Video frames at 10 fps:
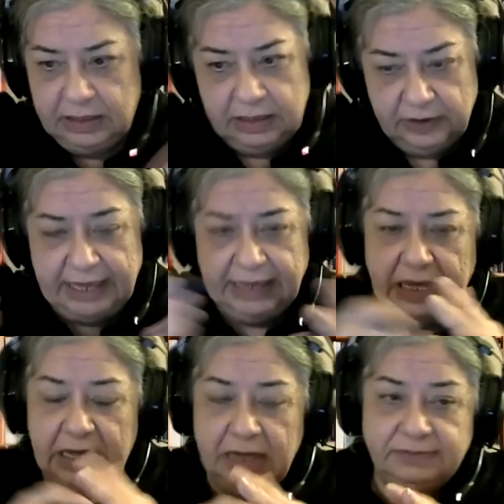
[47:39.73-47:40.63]

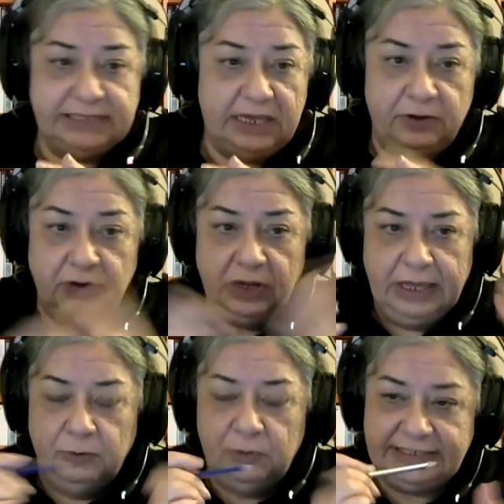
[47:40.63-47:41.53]
Okay, so
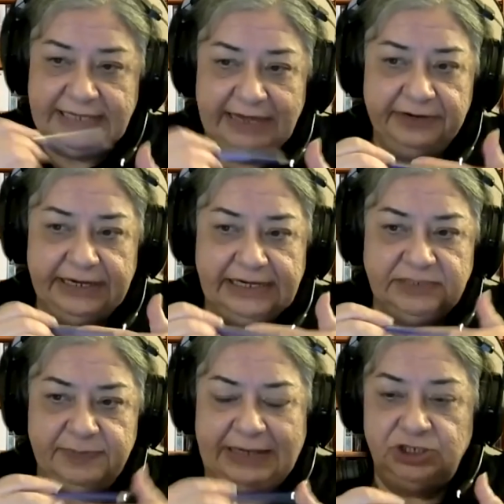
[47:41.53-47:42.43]
whatever
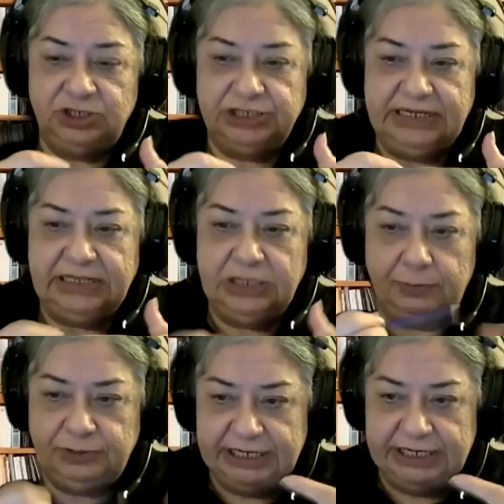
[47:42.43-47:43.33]
is mentioned in the
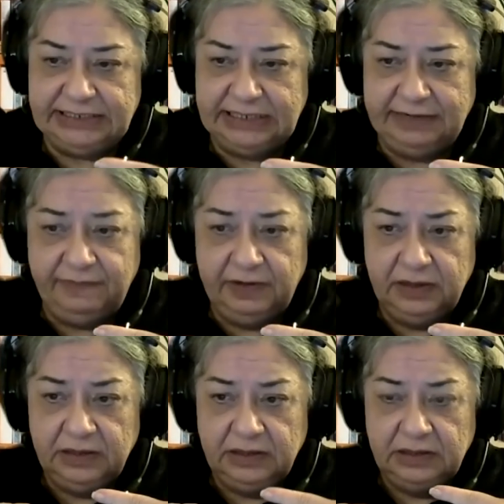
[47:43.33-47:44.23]
objective
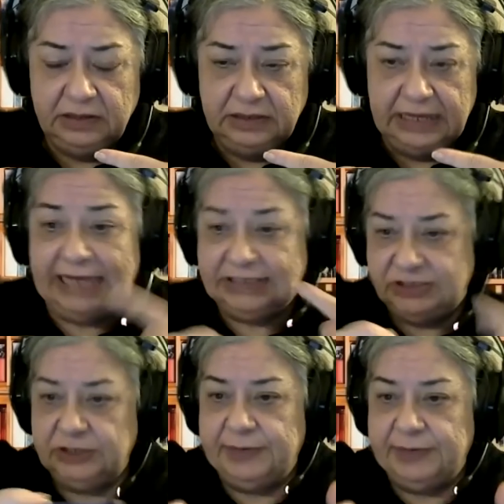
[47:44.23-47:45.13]
has
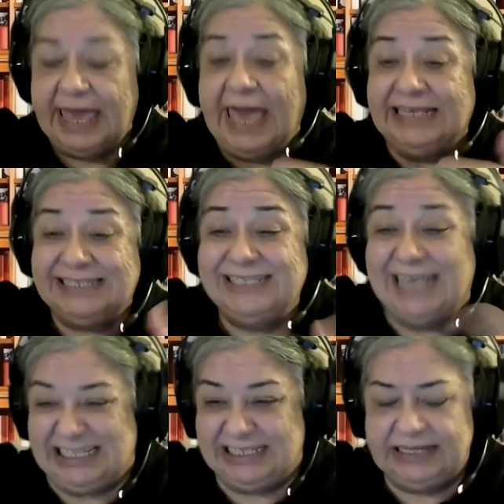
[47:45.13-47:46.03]
to be
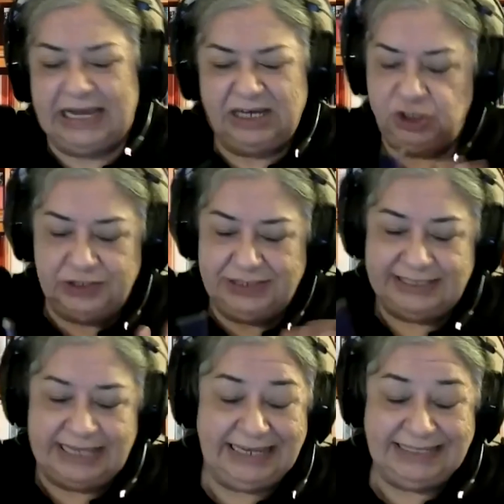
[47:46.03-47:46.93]
assessed. I shouldn't
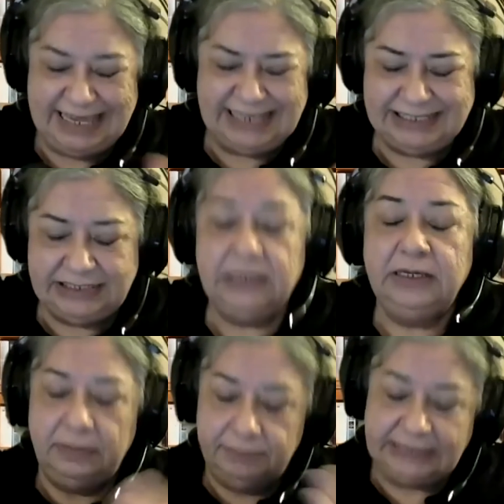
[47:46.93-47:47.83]
say test,
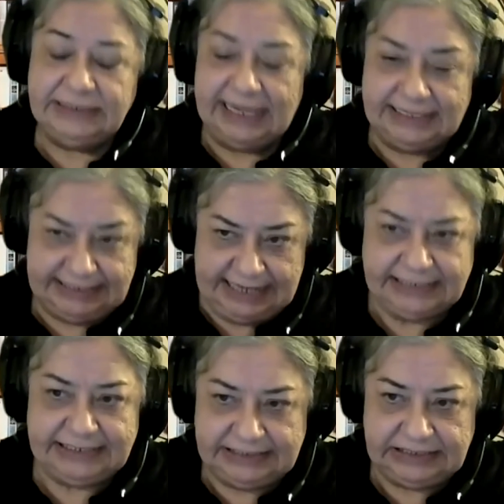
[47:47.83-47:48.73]
but
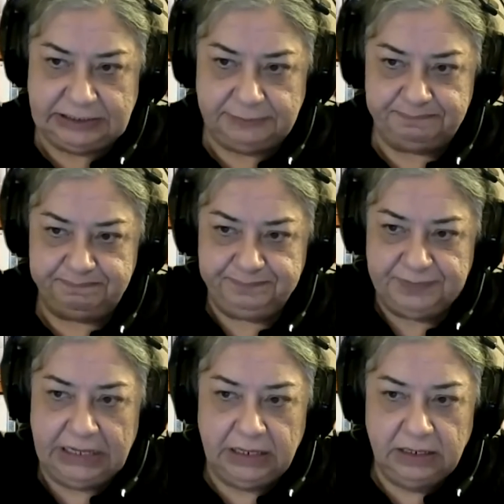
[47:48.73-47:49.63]
assessed.
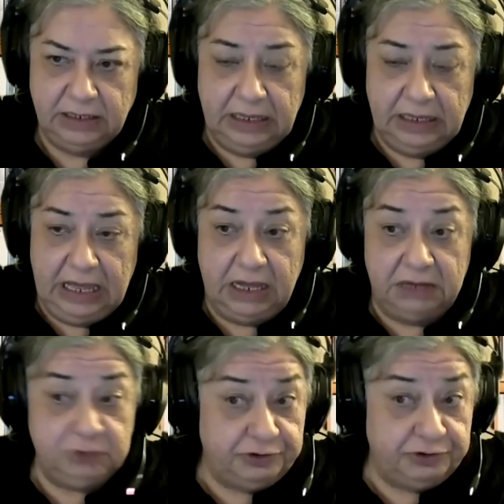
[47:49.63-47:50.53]

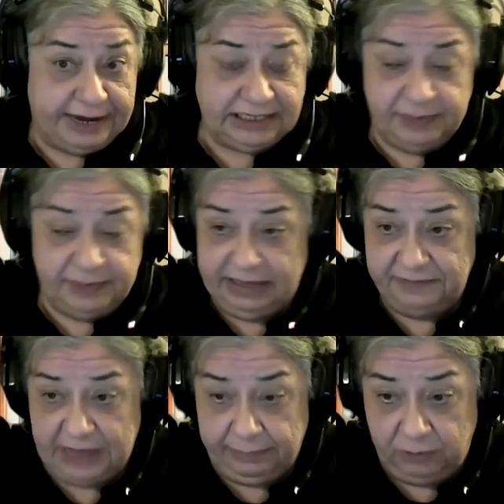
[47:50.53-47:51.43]
Correct me if
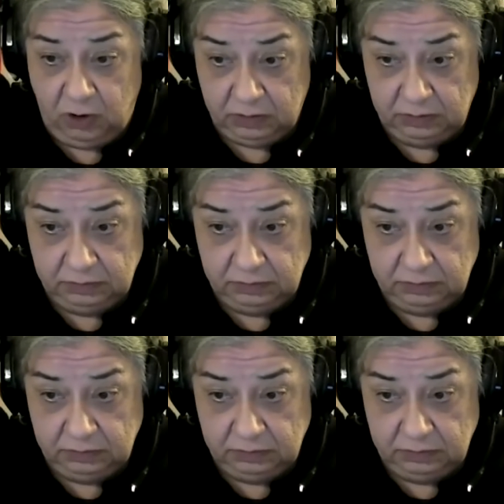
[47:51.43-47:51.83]
I'm wrong.